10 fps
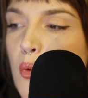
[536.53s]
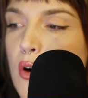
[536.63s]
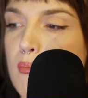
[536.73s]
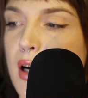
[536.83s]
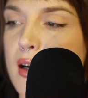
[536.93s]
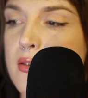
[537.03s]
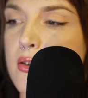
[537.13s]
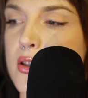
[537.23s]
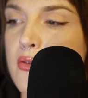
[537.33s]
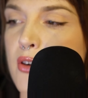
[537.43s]
were
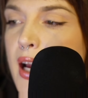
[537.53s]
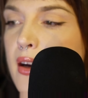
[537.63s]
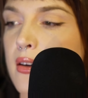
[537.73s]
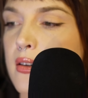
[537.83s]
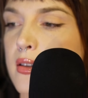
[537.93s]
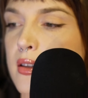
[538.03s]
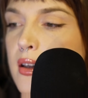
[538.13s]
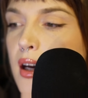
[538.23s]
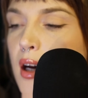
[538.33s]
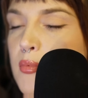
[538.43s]
matters of record
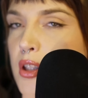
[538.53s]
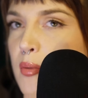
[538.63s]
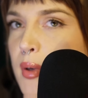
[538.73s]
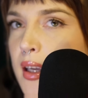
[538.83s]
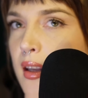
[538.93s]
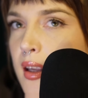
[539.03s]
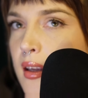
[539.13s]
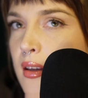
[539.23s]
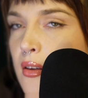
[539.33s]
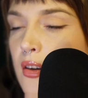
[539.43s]
up to the beginning
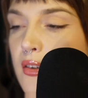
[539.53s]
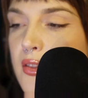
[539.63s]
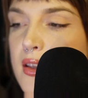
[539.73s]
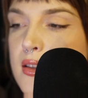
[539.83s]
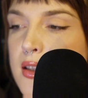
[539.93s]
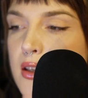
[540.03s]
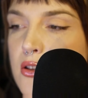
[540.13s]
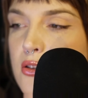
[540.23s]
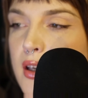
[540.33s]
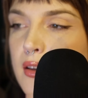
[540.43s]
of this
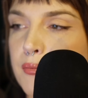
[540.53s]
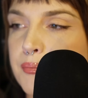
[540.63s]
century.